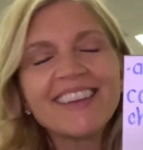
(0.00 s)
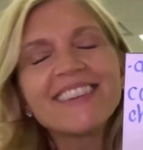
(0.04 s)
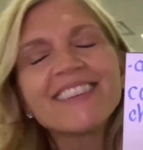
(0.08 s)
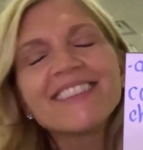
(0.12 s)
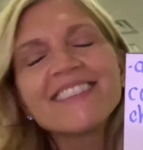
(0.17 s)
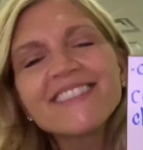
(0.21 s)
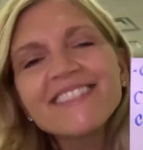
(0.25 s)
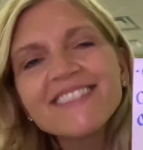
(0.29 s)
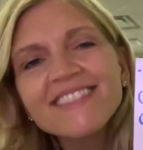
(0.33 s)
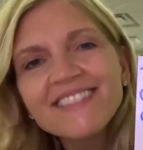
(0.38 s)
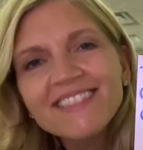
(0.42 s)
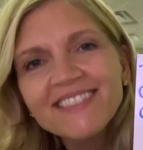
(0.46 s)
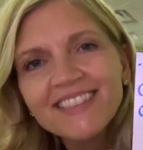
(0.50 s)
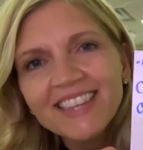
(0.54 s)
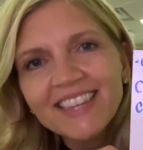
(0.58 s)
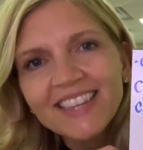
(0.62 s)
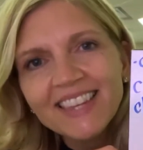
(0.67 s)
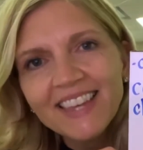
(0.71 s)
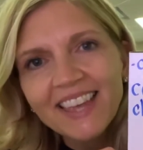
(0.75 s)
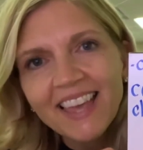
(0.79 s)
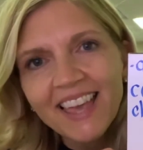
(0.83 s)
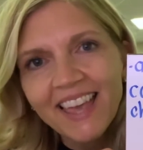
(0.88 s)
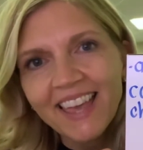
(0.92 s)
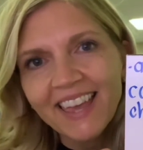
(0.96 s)

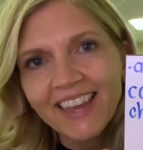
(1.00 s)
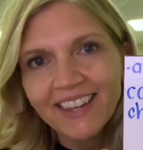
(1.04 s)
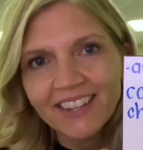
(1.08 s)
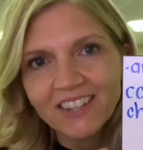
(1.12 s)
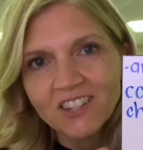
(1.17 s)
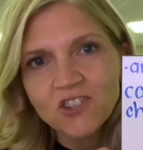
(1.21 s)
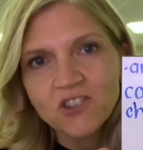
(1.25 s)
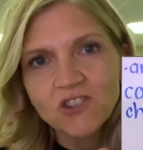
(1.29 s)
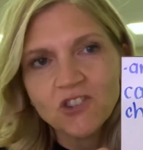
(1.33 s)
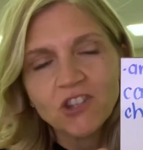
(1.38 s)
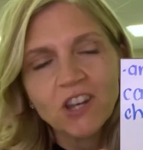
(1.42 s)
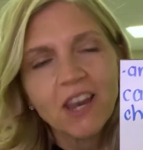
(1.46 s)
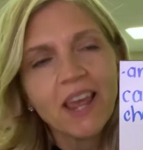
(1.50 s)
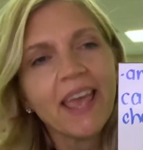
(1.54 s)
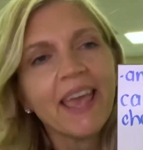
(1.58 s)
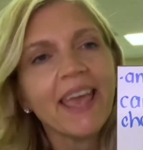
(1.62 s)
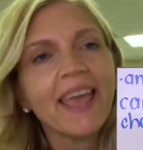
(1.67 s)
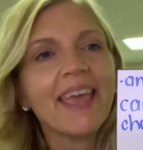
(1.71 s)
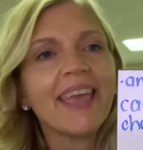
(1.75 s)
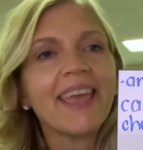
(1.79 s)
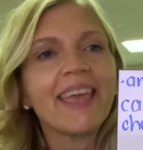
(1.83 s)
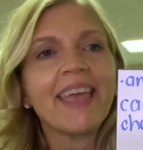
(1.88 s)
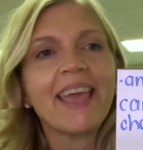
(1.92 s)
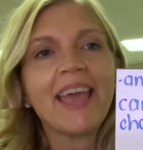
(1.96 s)

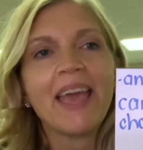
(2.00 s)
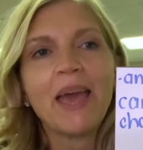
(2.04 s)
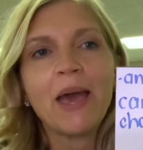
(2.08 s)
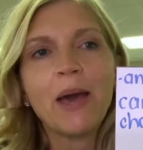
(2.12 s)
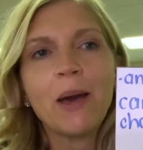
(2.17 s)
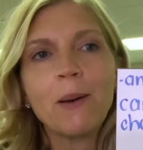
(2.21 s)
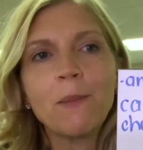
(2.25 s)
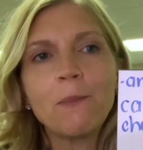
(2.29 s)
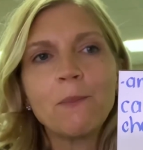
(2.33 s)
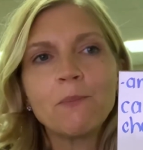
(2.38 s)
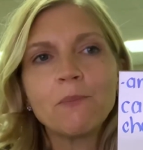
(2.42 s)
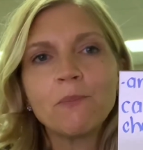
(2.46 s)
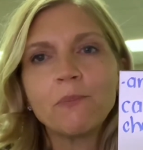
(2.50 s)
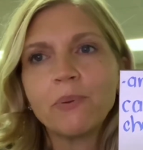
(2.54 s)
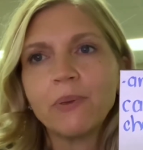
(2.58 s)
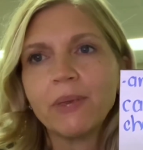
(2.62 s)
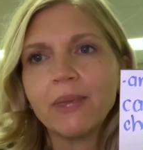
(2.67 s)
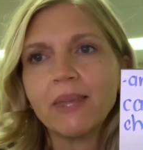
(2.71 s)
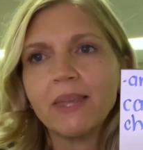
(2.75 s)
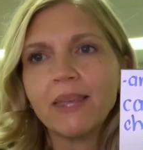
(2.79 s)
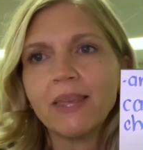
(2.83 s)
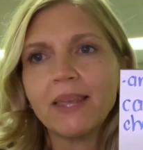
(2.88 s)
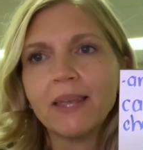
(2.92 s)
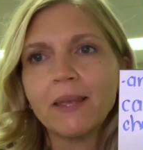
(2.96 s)

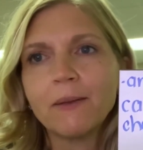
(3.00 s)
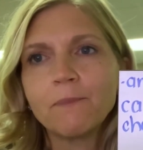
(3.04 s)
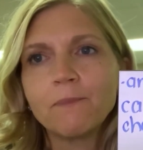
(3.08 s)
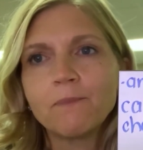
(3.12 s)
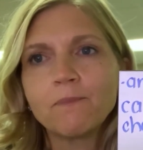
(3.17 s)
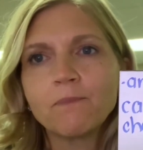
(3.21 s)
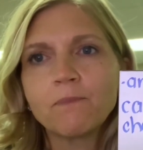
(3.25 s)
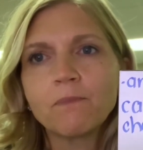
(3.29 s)
C-H-A-M-P.